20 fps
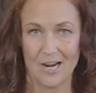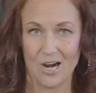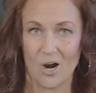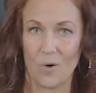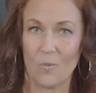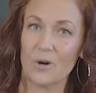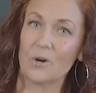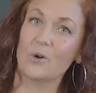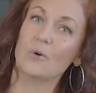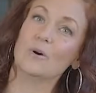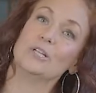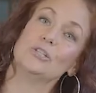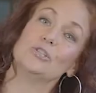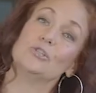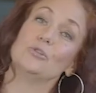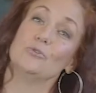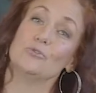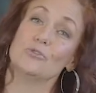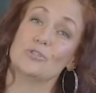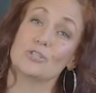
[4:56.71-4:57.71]
and we're going
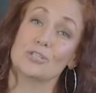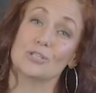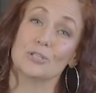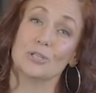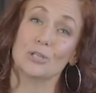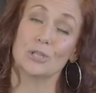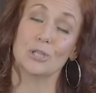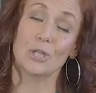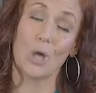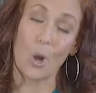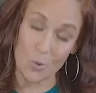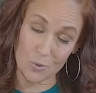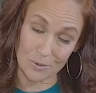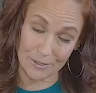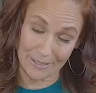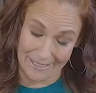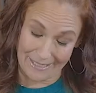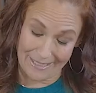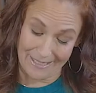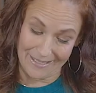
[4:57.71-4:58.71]
to
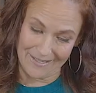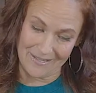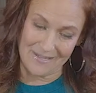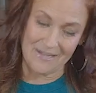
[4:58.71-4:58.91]
slowly